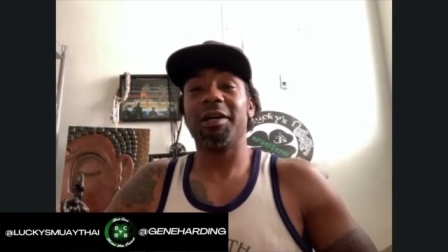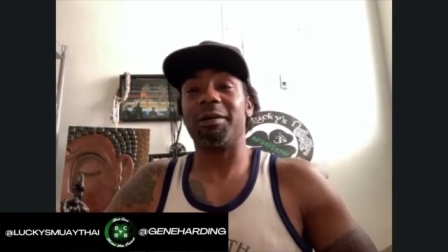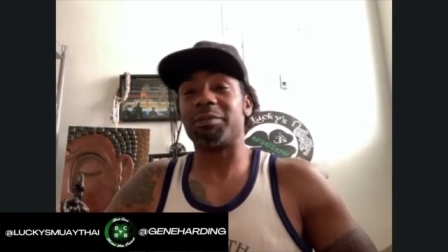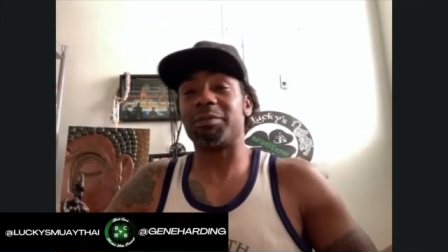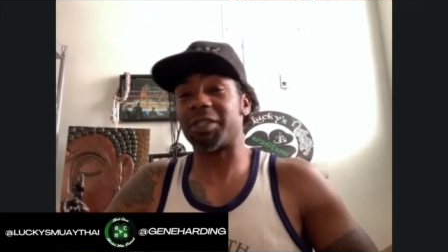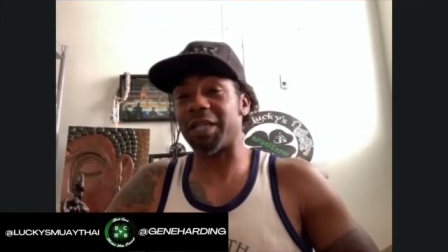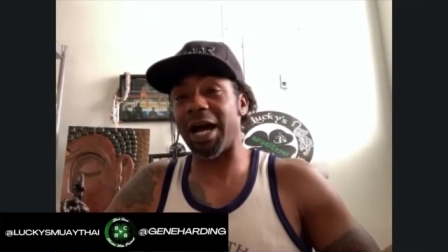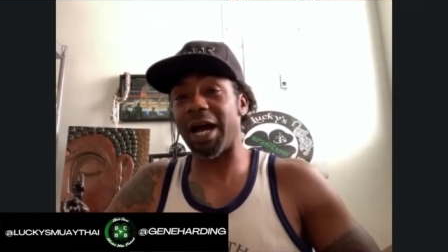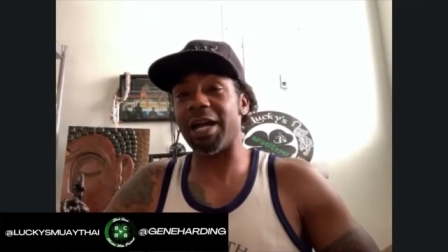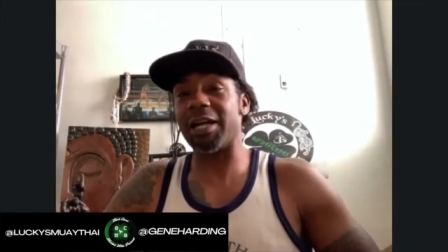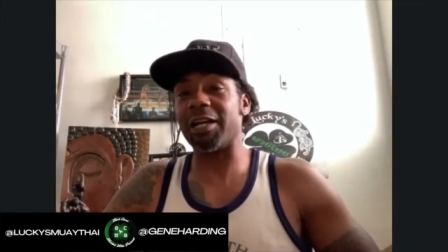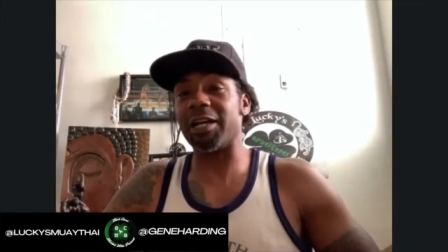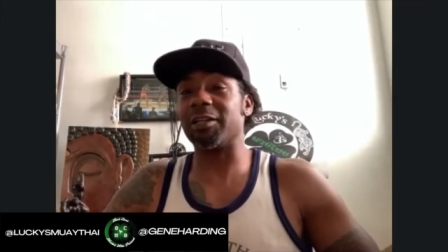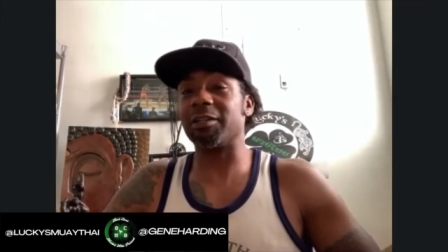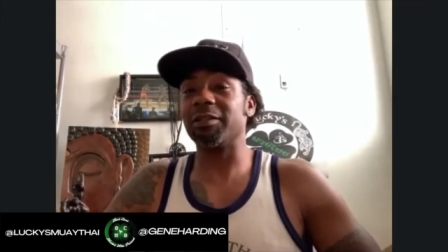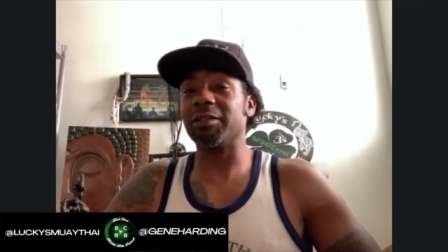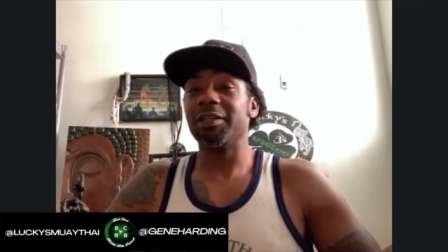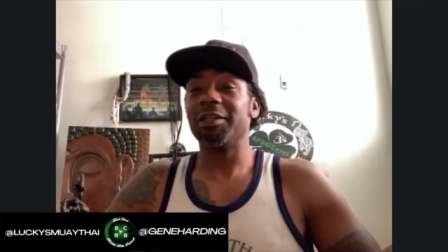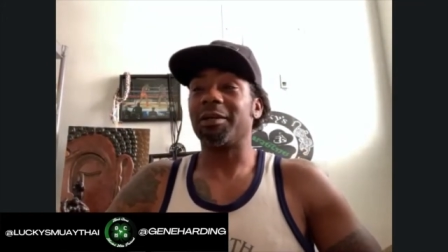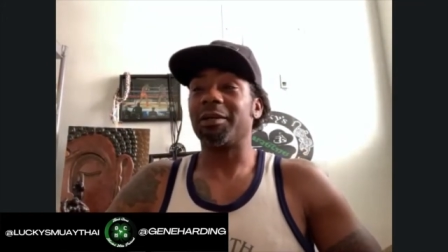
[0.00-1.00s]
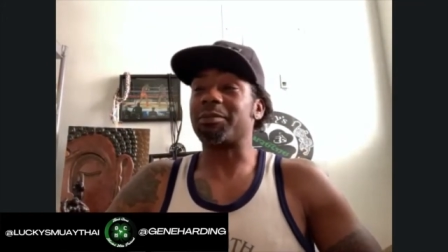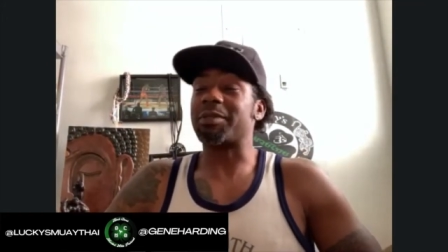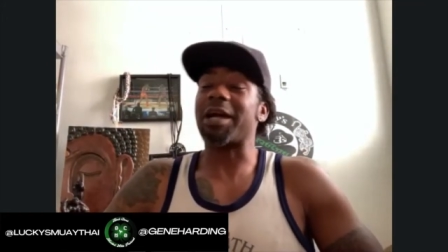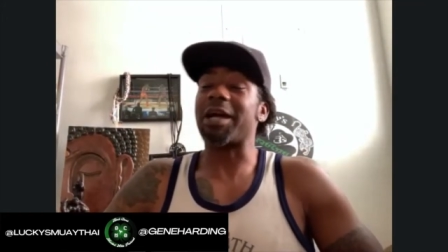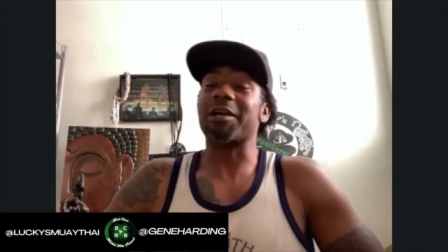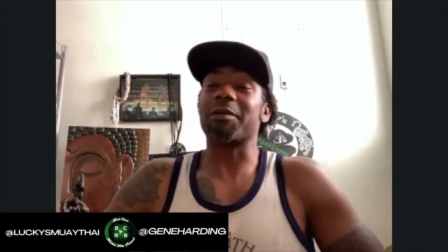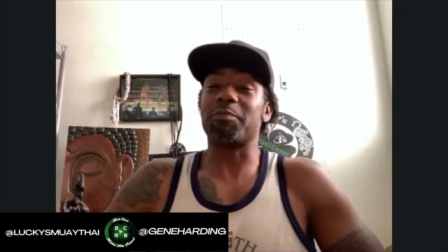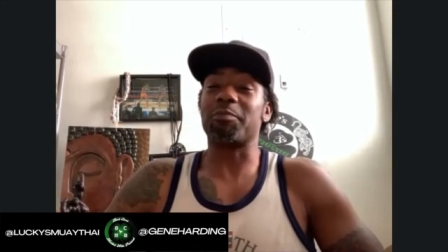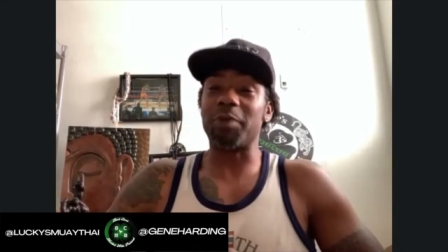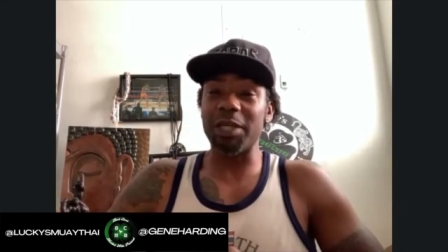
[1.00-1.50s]
I'm tired. I'm
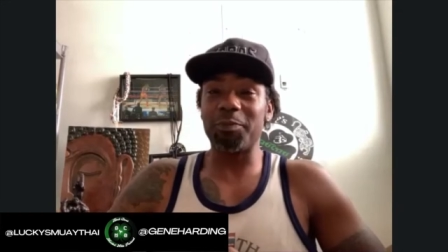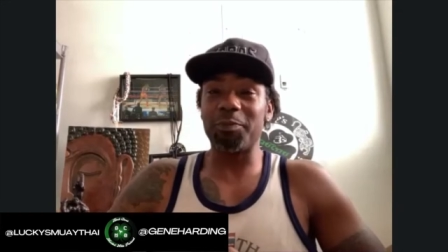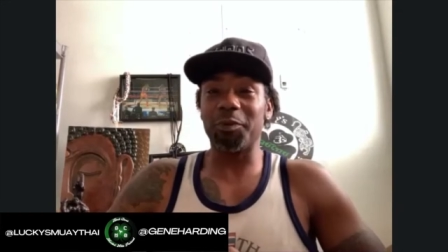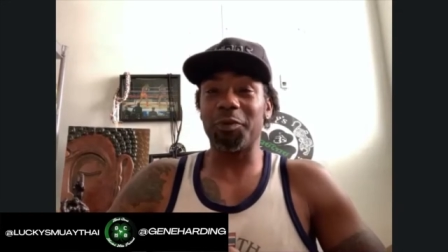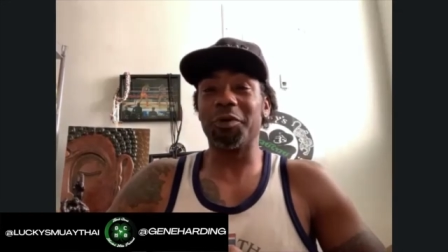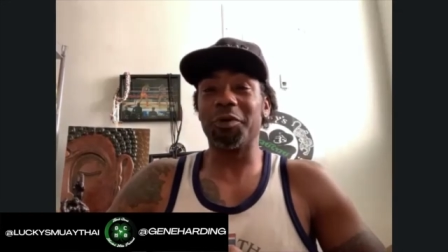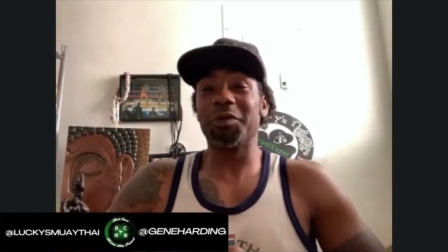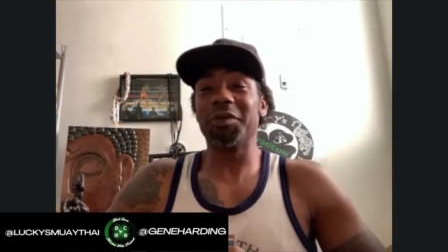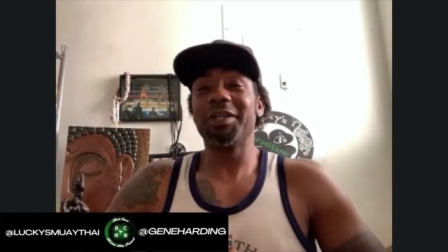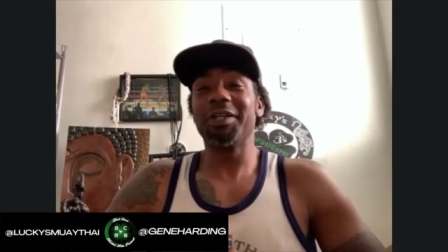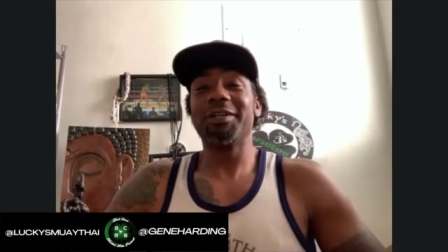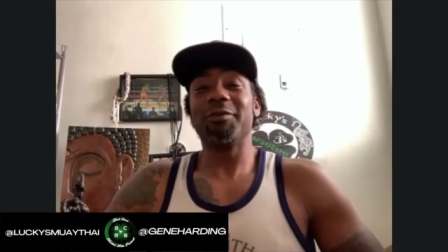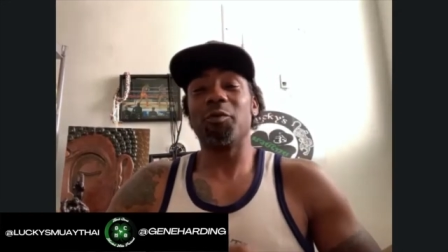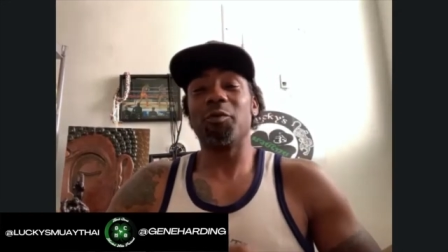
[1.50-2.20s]
tired of people.